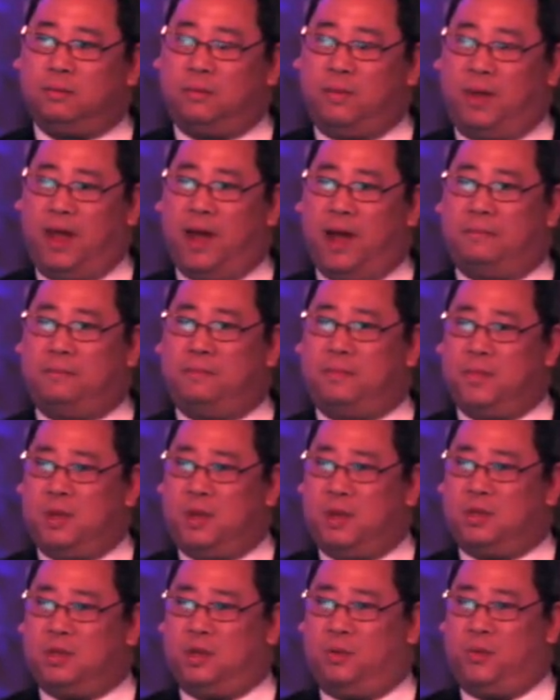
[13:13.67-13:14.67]
Yeah,
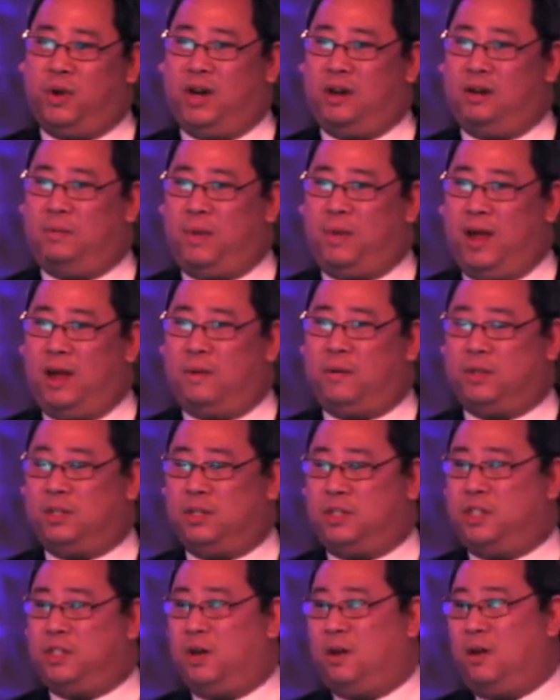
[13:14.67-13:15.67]
so we need to be able
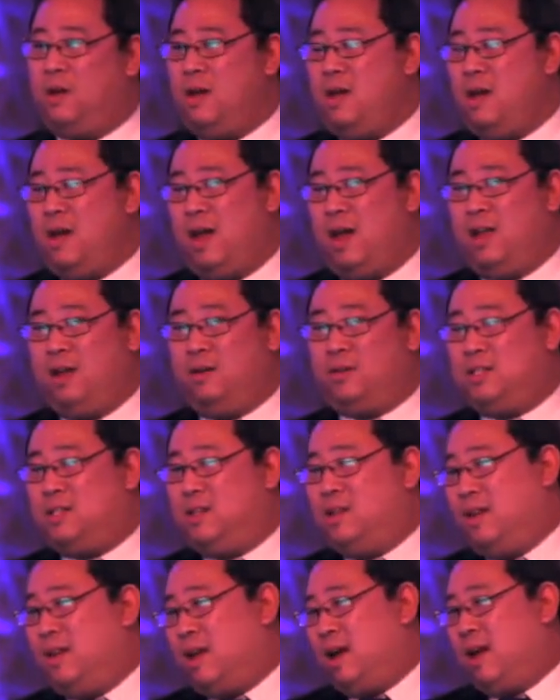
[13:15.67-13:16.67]
to, to
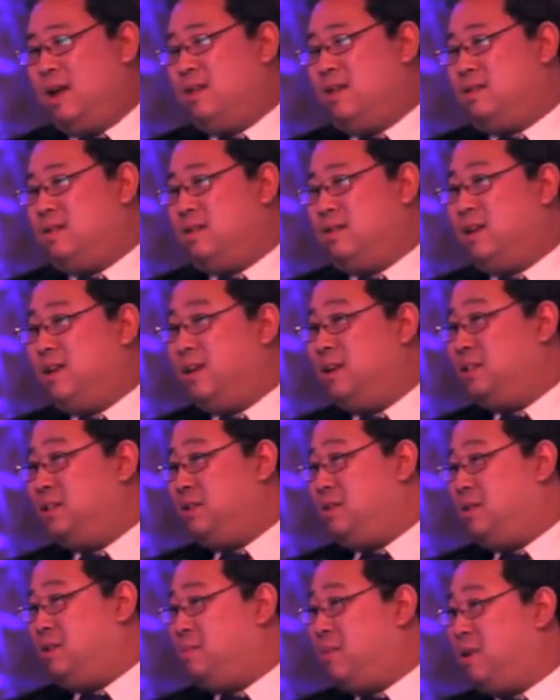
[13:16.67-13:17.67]
tell you the
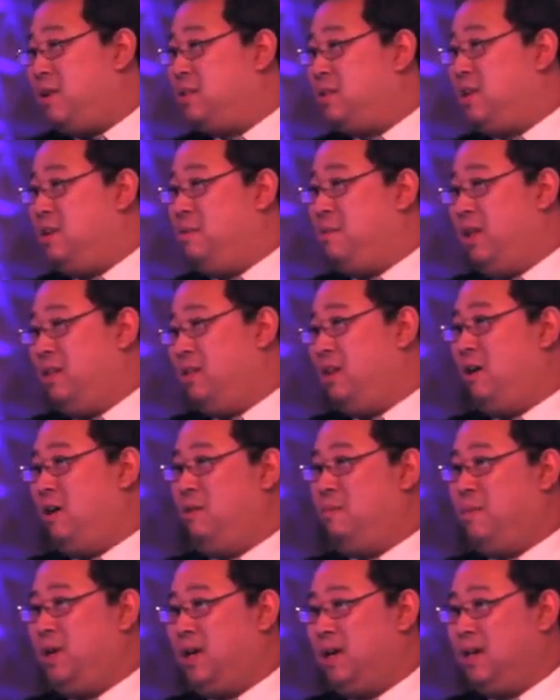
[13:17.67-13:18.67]
truth, the bar is going to be
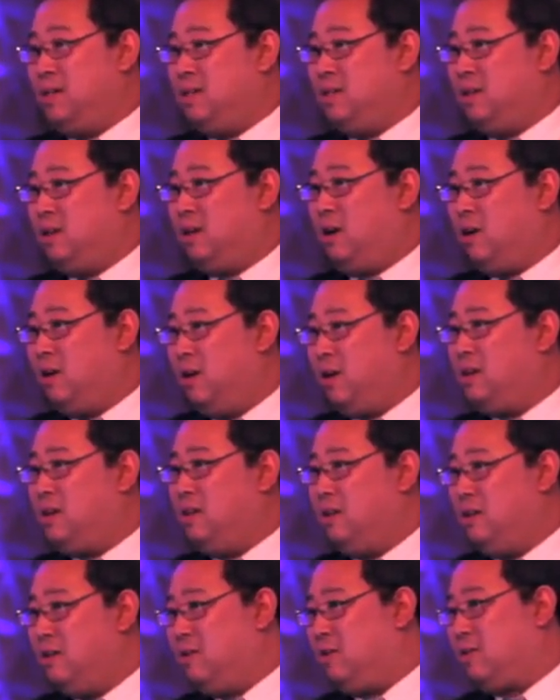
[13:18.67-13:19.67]
low because the current
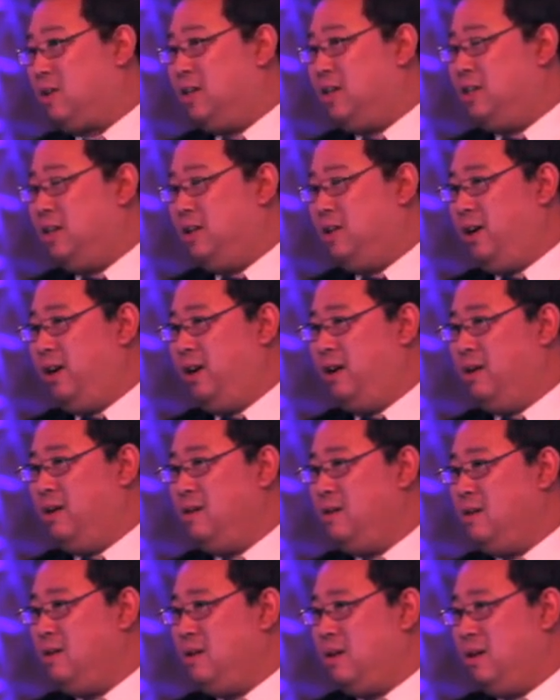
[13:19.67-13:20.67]
clinical criteria
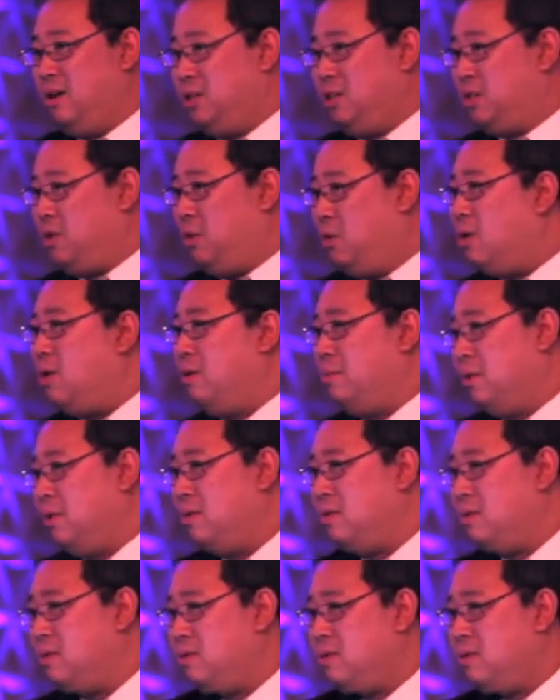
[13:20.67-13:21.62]
are just horrible.